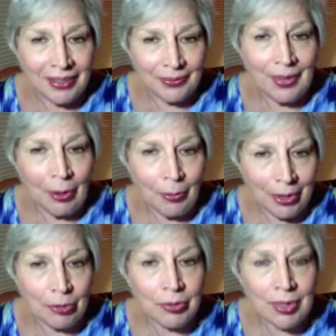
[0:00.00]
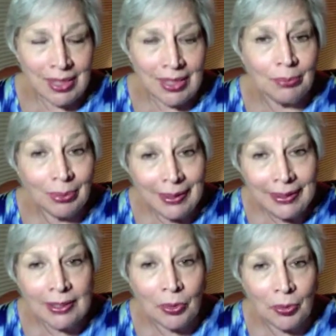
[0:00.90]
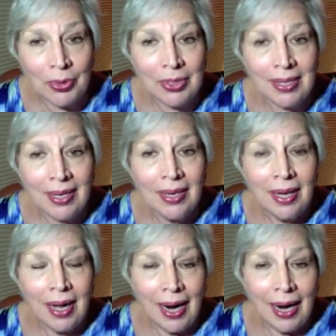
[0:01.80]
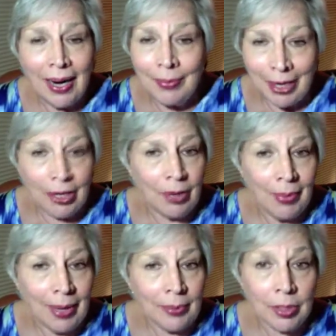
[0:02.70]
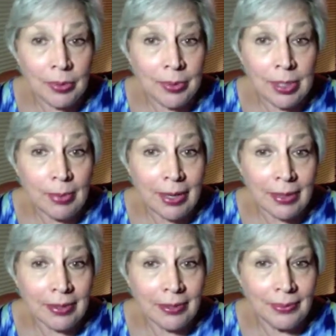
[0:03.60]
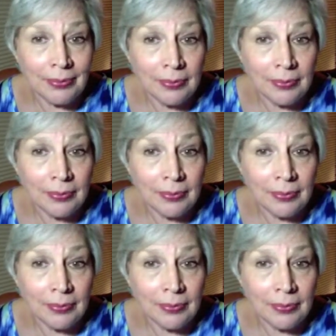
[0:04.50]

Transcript: help others to complete the course, I'm not going to be able to respond to them.